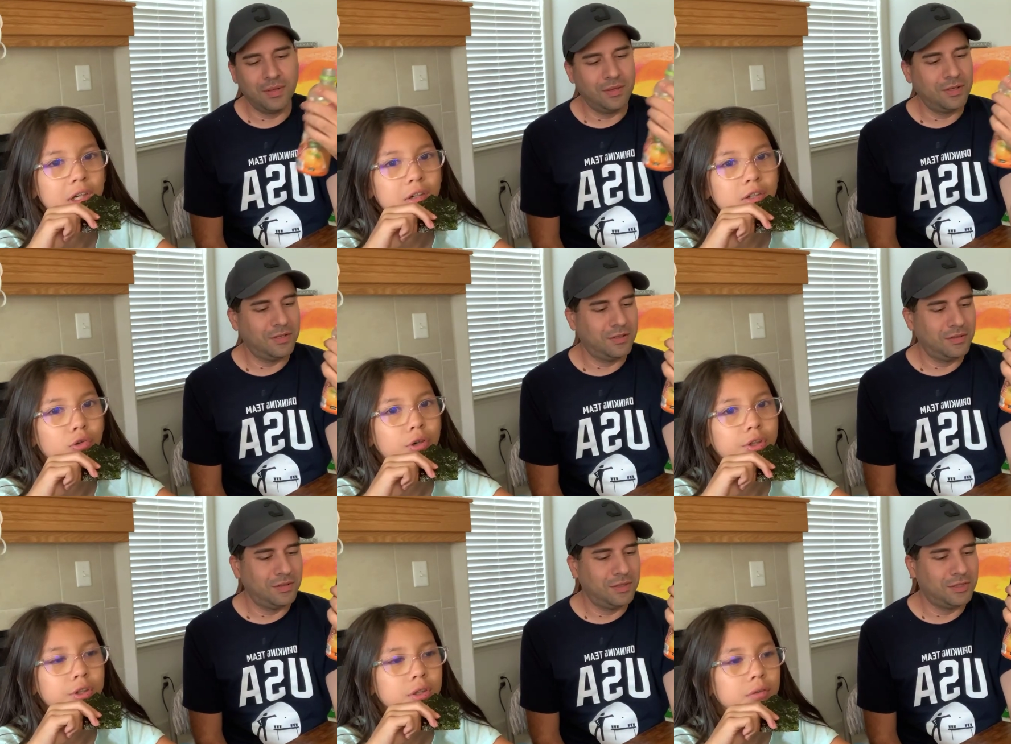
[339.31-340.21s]

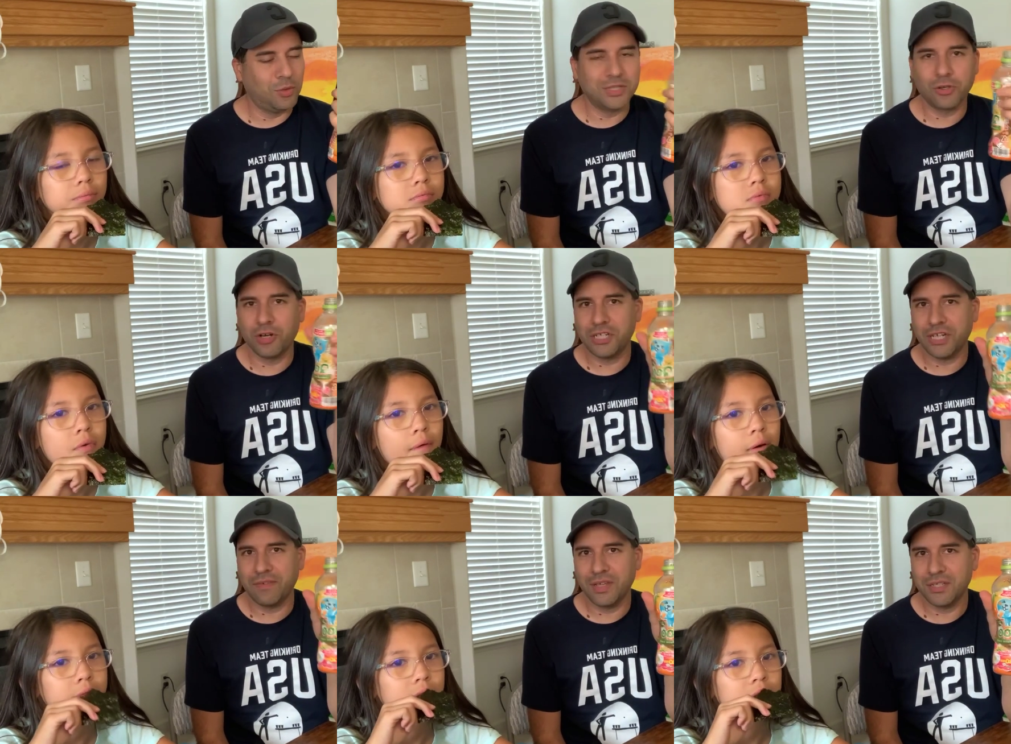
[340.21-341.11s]
Speaker 1: Torrance.
Speaker 2: So what score did you
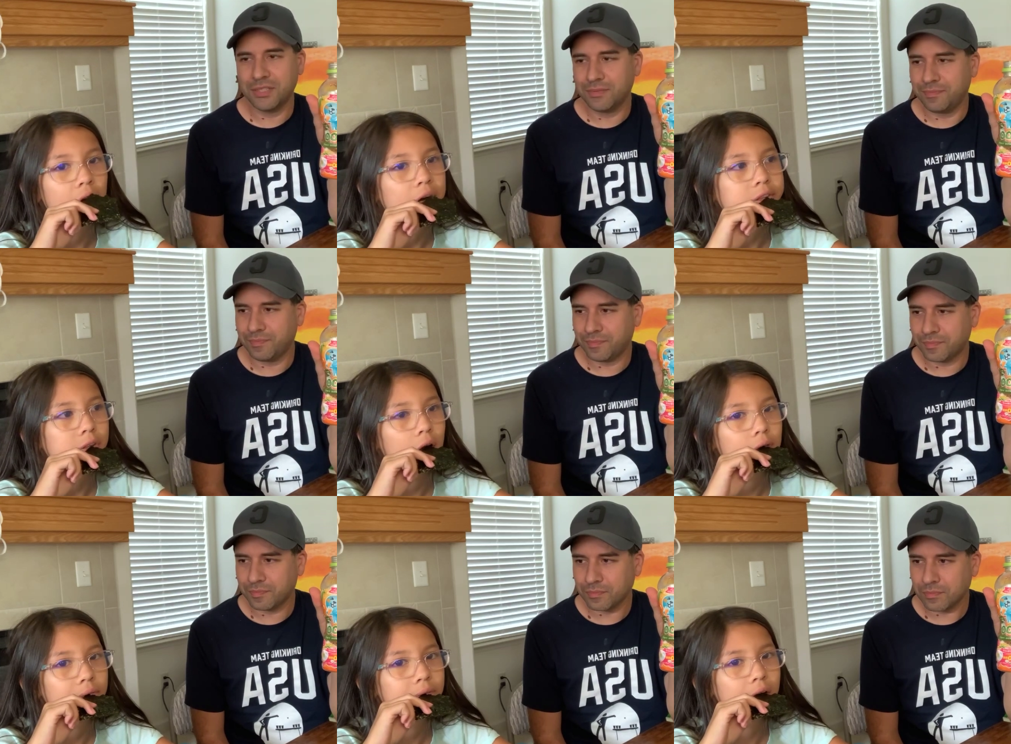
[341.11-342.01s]
give this?
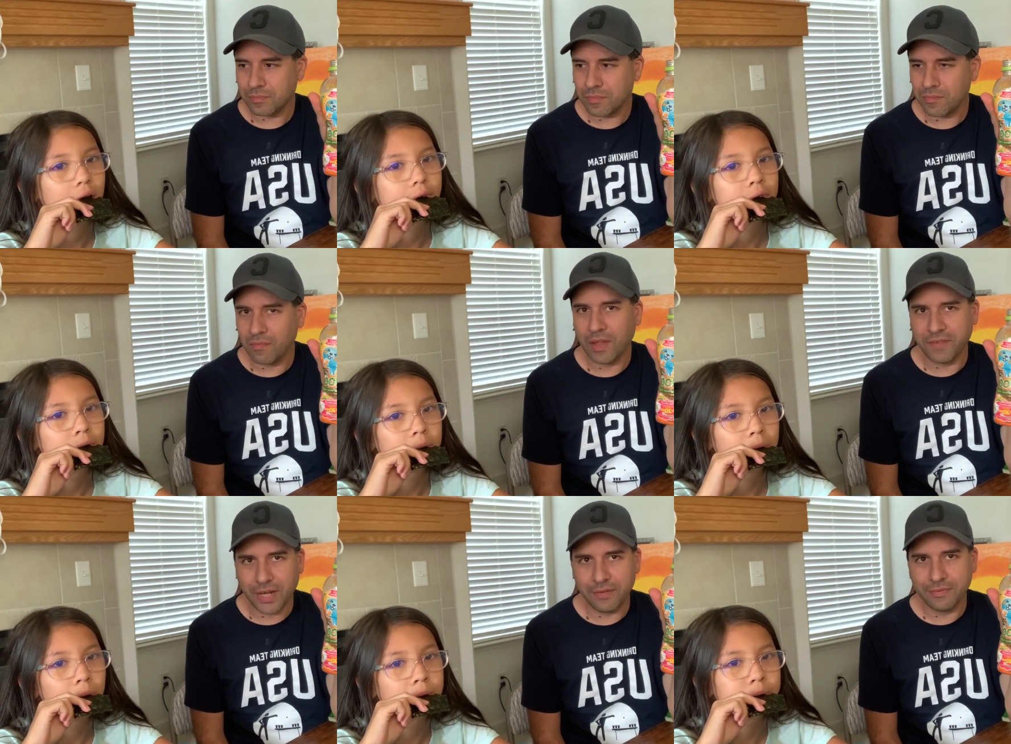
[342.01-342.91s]
Five.
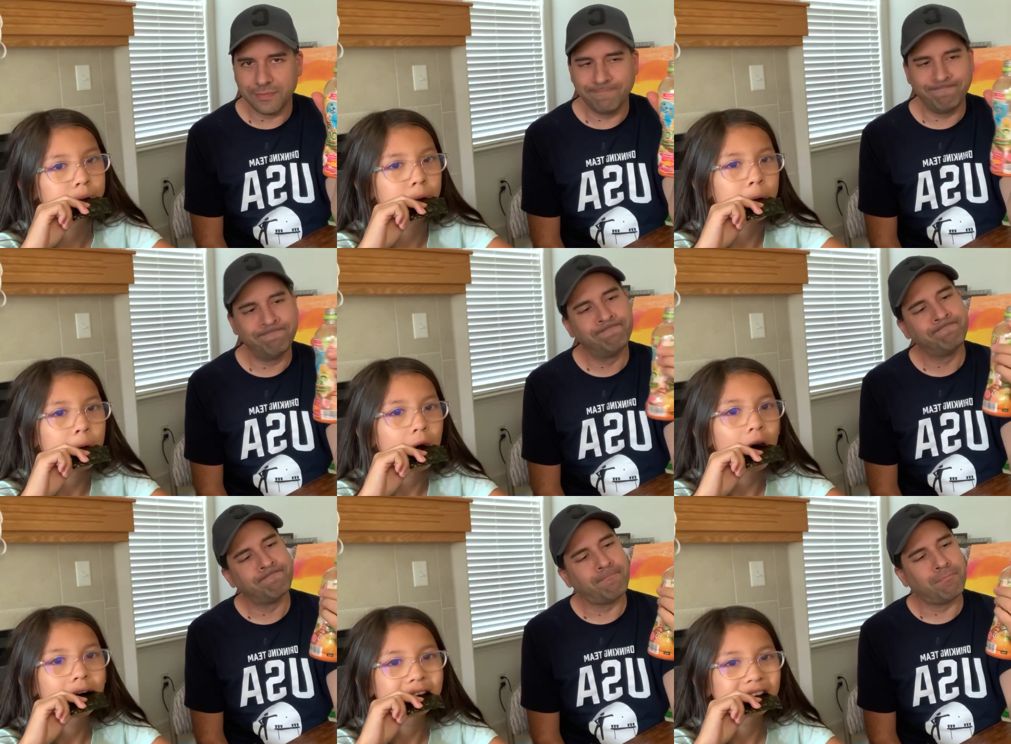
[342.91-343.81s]
Five?
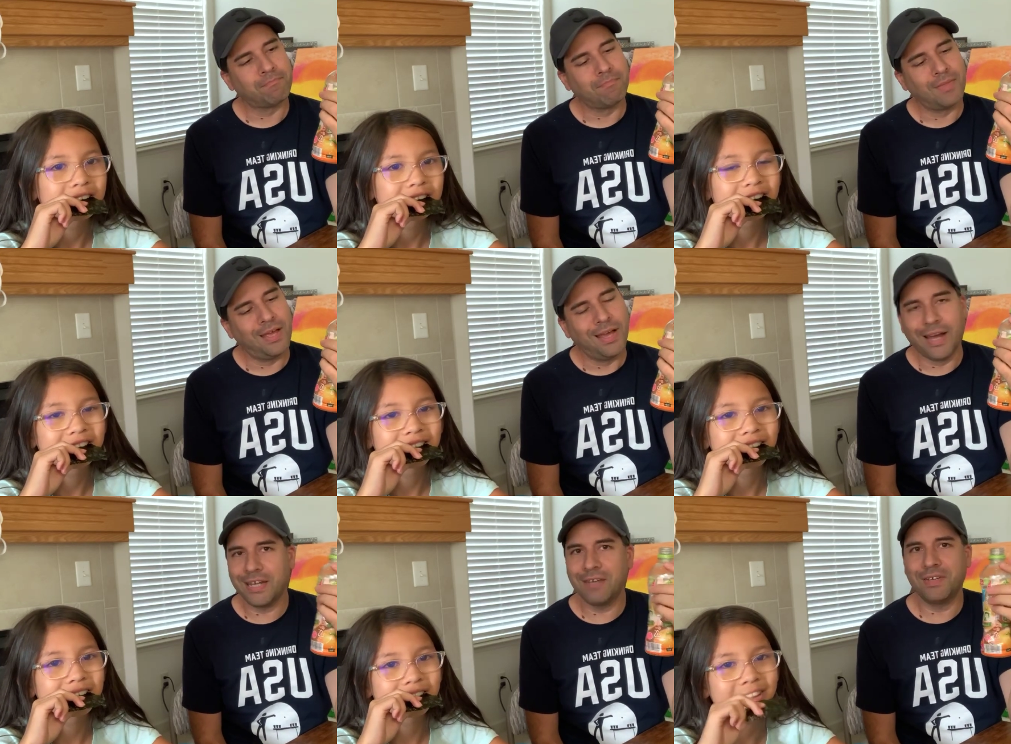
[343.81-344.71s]

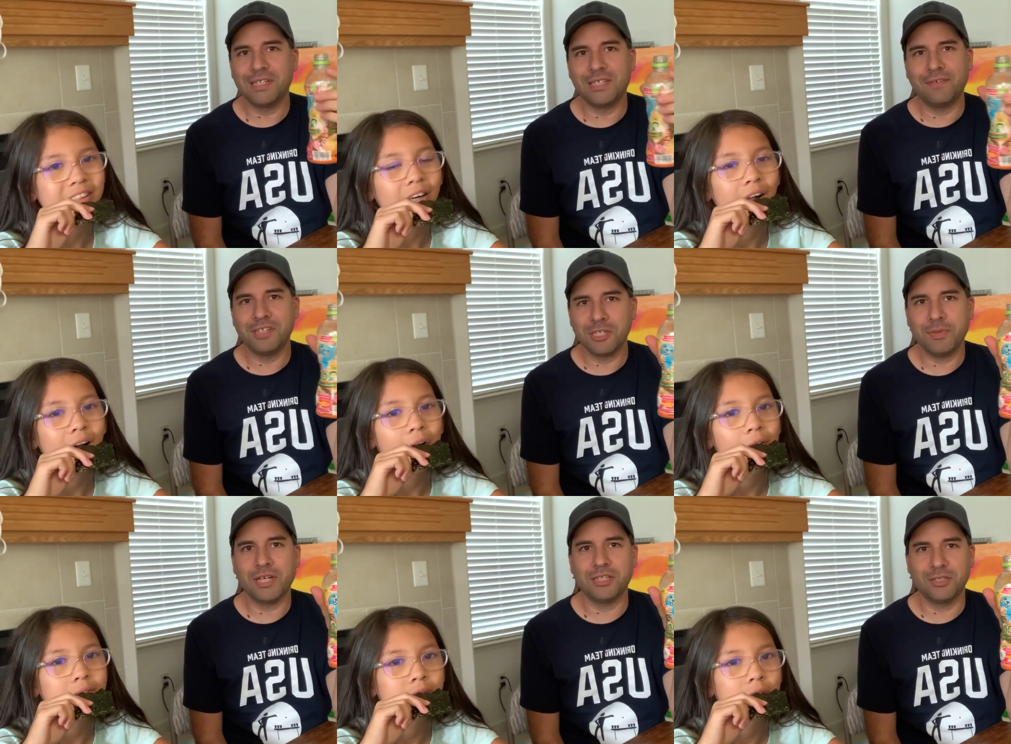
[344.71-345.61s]
I'd give it a seven just
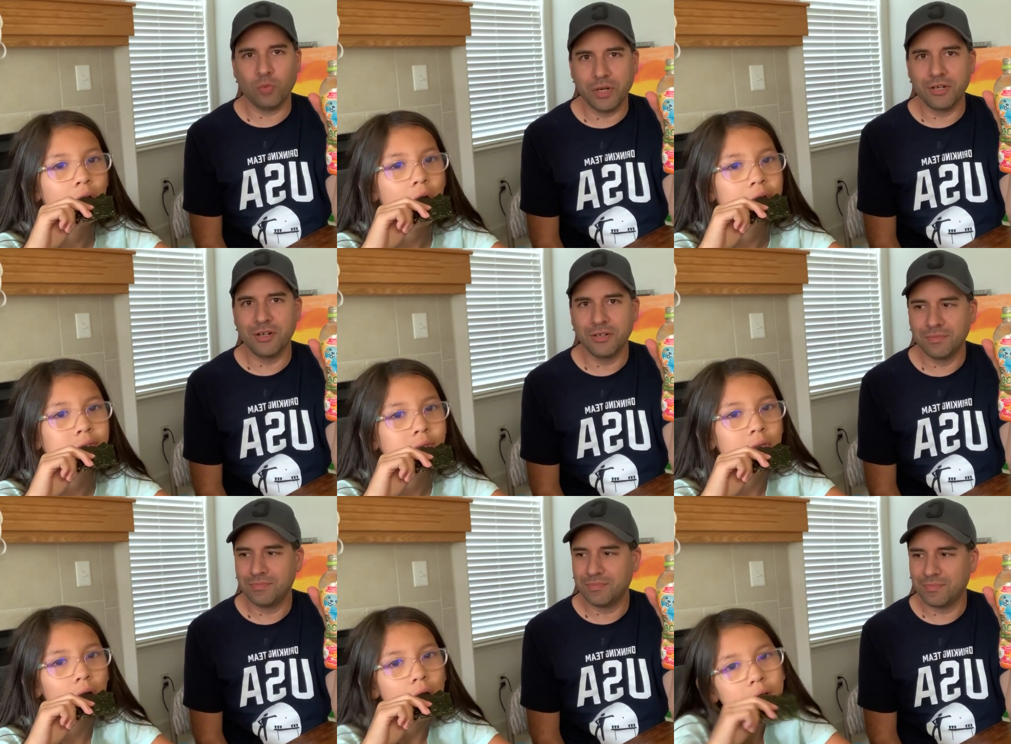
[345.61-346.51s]
because it's weird.
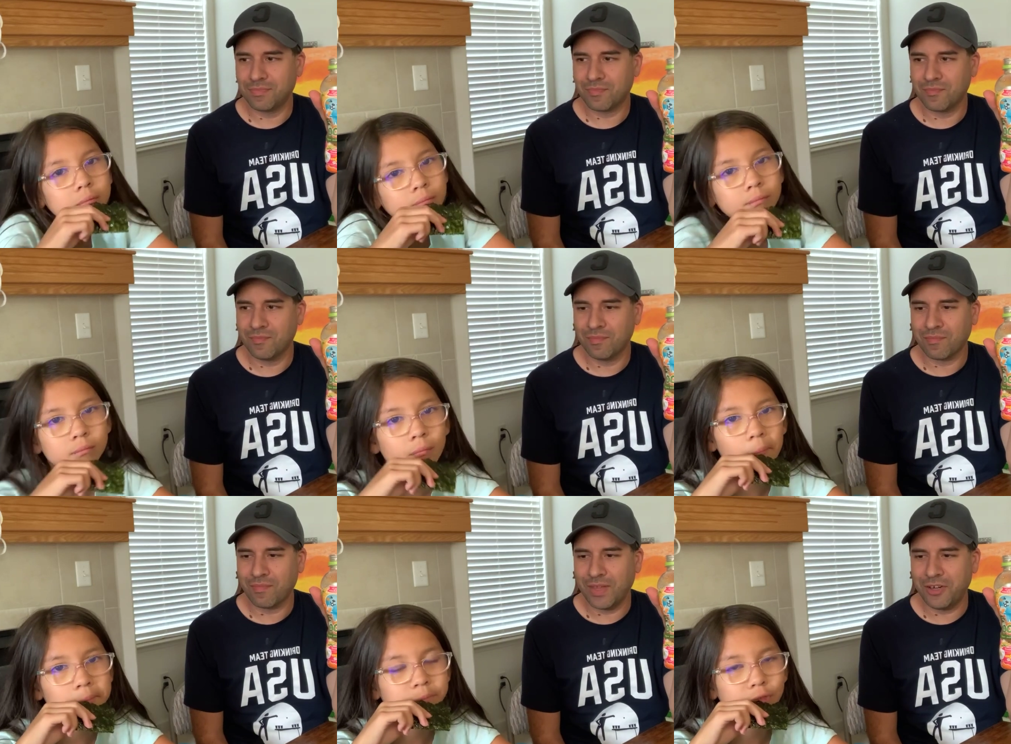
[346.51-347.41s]
Hmm.
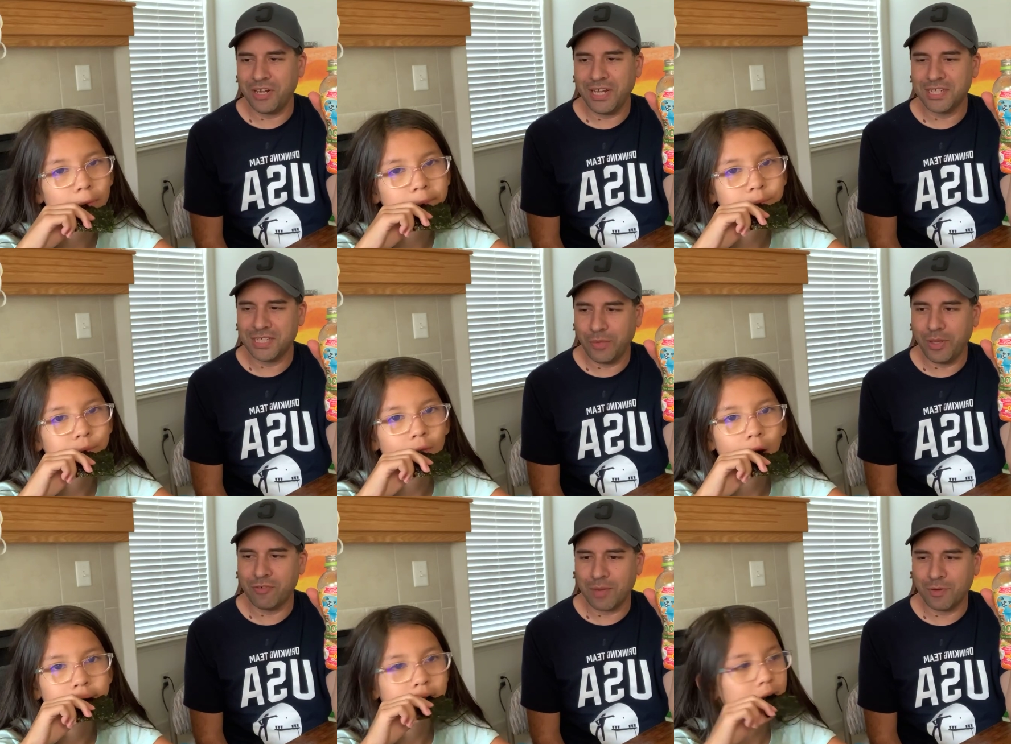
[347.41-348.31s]
And you're eating
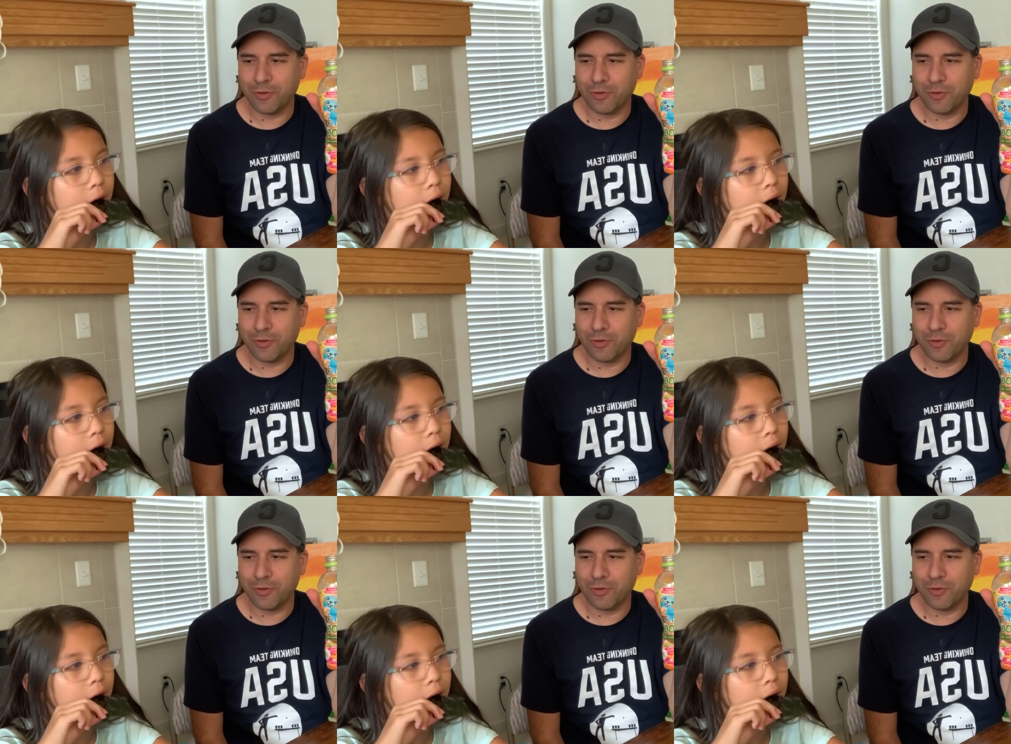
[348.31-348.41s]
seaweed right before